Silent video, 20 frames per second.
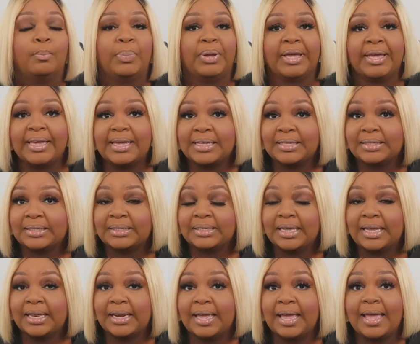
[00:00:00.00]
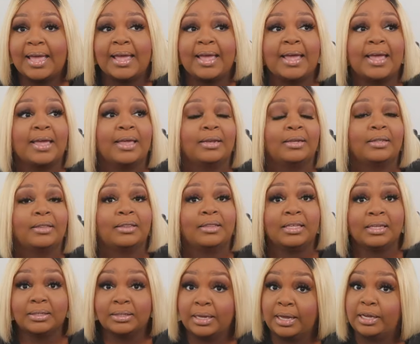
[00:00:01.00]
pants set, and
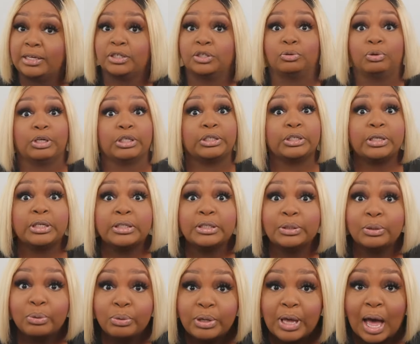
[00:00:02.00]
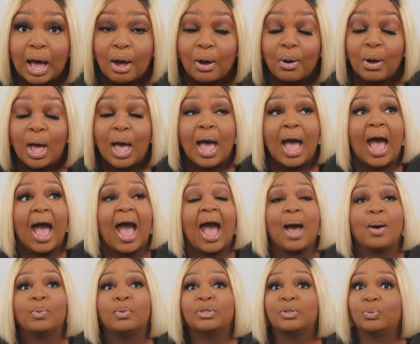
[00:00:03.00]
this has stretch in it too, y'all.
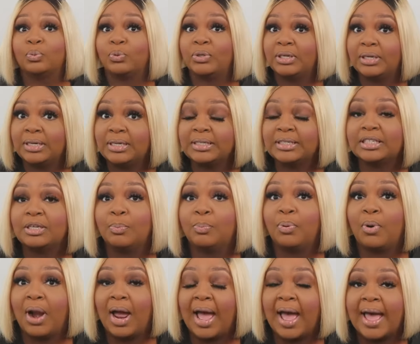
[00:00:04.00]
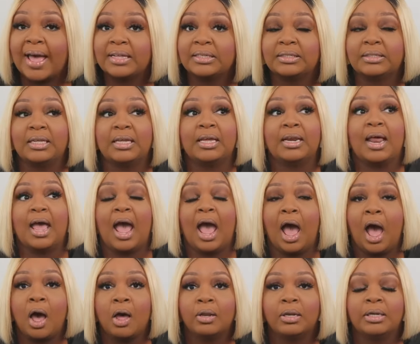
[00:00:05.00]
I was really surprised that
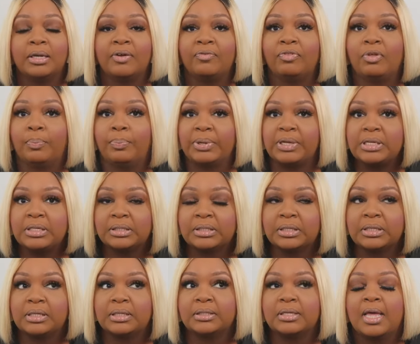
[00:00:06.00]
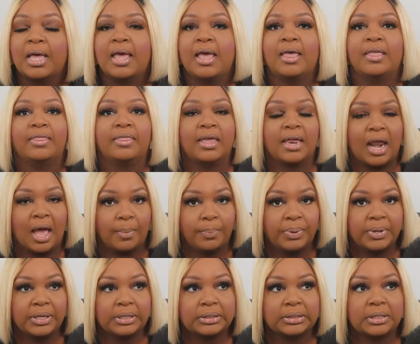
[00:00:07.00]
all of the pieces that I
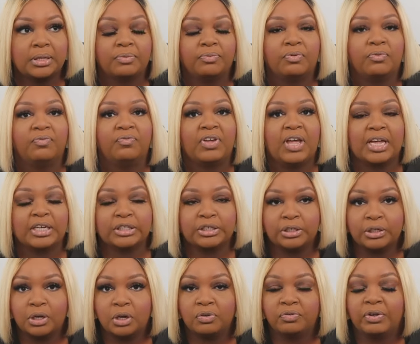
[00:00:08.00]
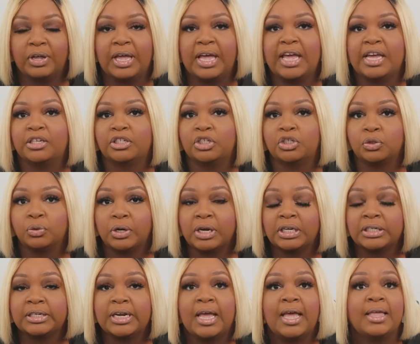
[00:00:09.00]
picked up from Fashion Nova had
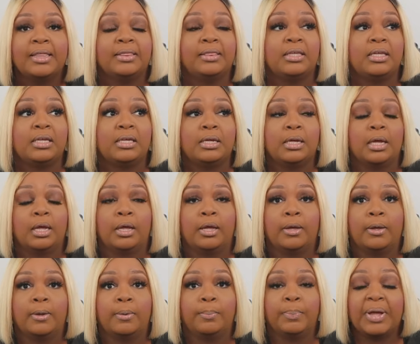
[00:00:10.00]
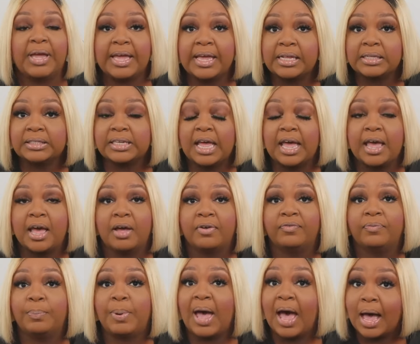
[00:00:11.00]
stretch. The pants
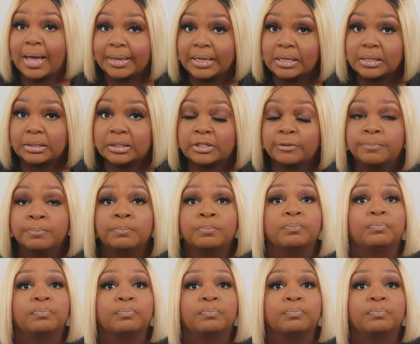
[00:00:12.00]
have pockets.